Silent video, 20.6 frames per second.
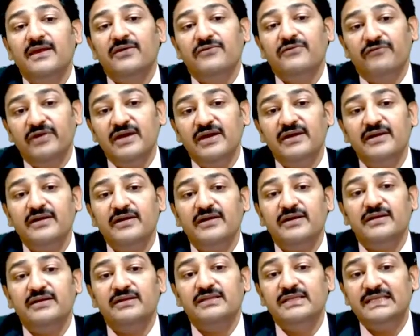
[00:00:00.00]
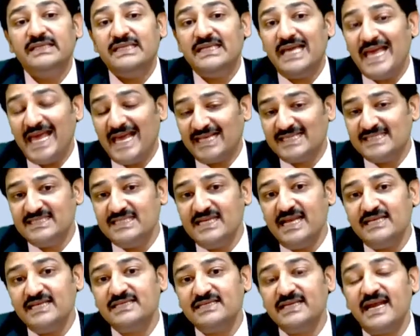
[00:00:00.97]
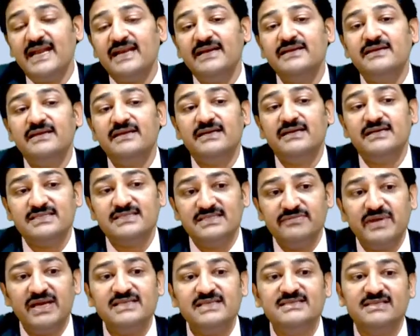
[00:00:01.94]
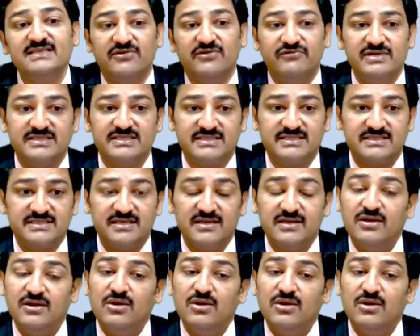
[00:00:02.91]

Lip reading: where the excellent and customized service,